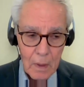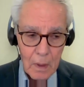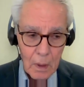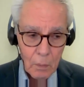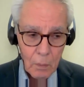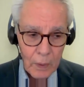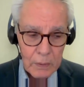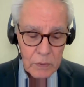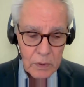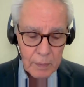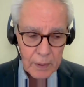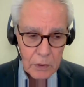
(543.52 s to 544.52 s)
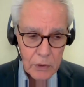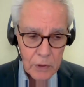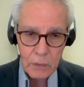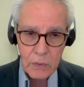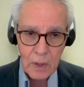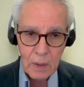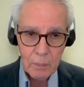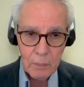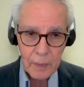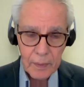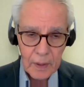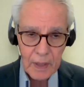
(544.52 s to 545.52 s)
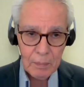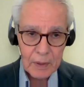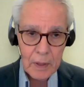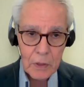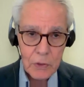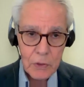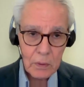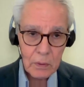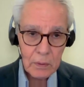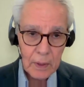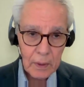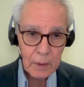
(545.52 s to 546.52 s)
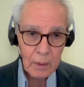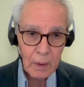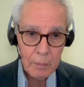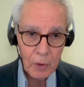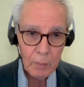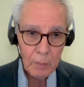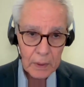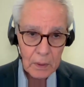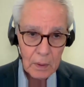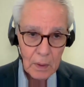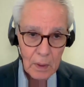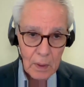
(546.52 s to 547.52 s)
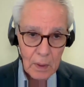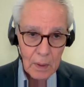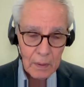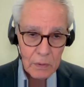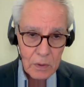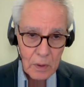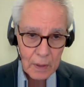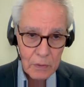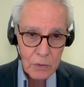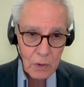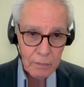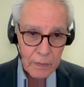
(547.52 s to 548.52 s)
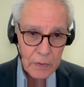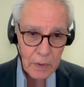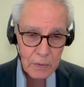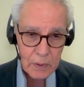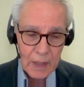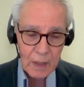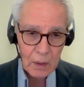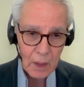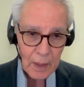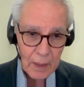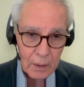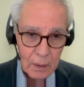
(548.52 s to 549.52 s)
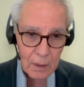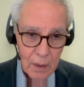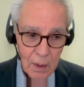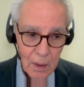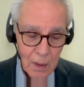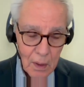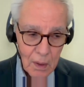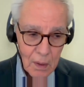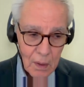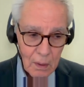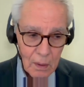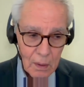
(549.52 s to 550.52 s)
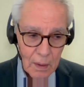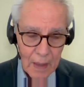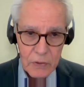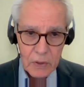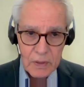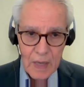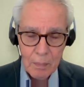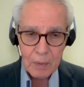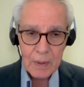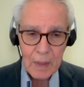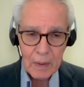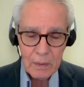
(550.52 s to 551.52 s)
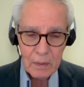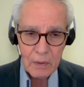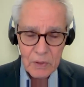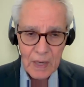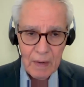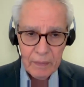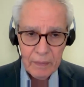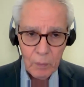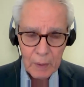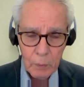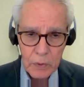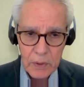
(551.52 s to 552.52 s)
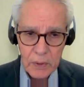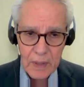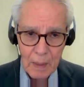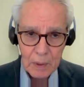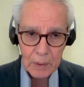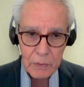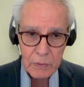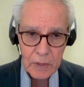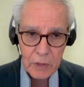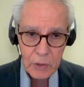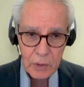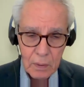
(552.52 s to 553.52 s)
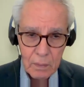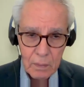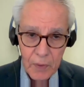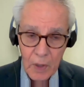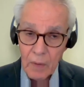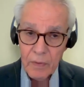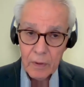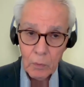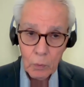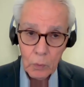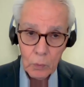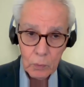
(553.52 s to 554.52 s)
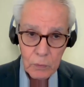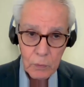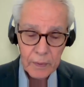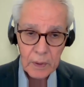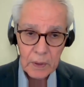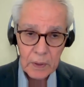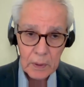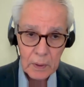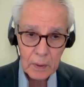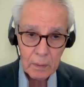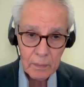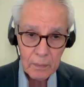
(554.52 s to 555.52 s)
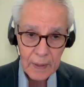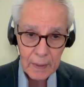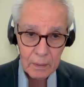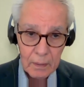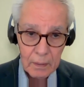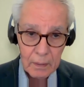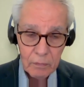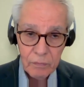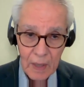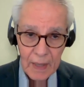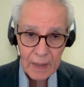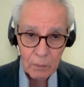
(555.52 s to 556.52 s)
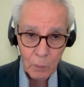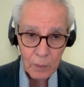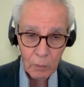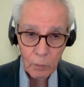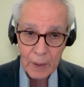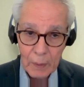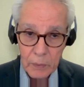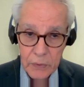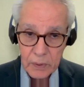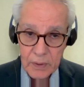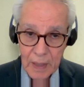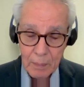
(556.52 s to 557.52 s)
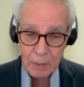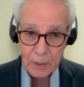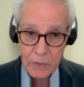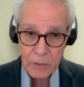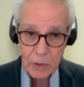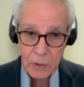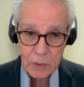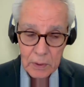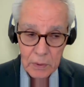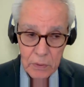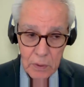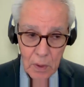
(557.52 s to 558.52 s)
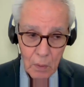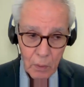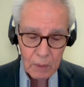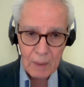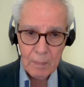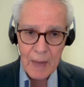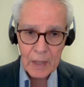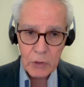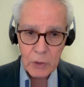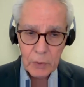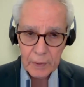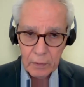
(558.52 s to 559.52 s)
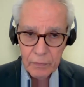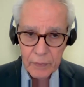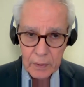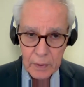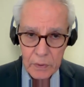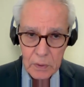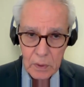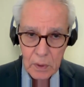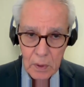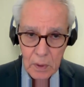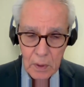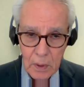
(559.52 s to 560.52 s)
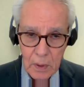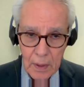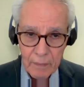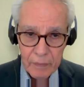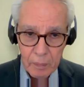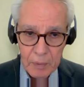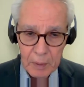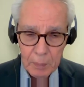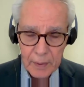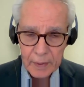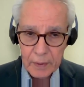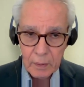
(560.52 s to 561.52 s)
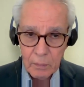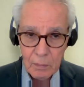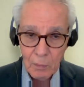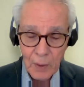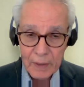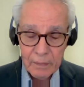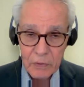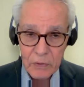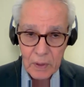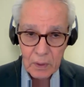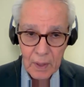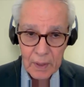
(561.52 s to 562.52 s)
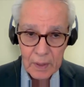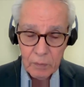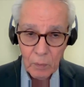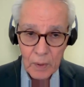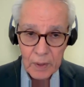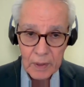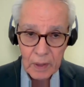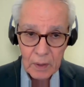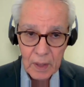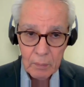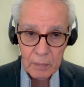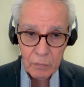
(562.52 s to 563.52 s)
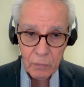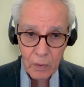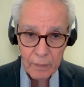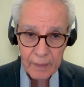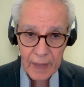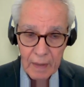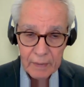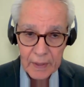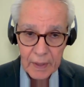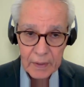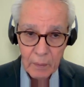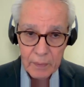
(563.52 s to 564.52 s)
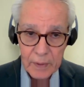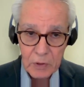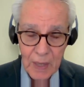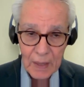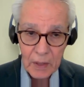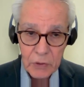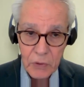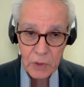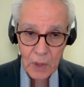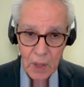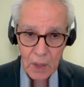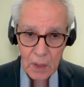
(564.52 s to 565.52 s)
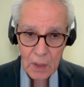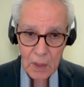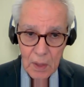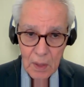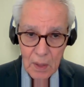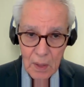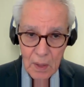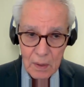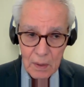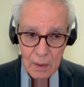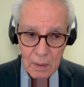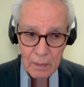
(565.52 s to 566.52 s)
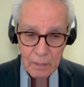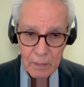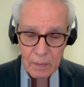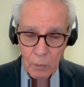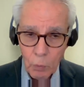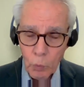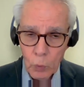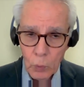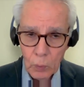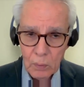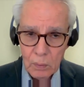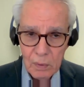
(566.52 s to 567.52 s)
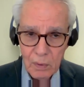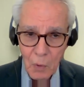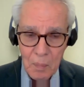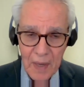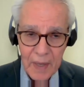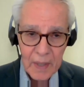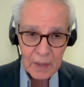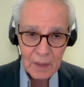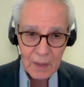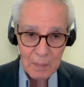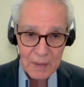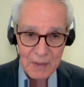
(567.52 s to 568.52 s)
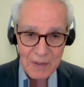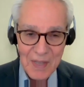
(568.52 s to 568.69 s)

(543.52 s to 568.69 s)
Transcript: Uh, when somebody shows up with an application to get a, a permit and start service as an airline, how does it cap? Does it have the requisite capitalization? Are there rules within India that define what requisite capitalization is? What about managerial fitness? Have the people that are running this airline ever run an airline before? Do they have any idea what the challenges are? Rule obeying. I mean,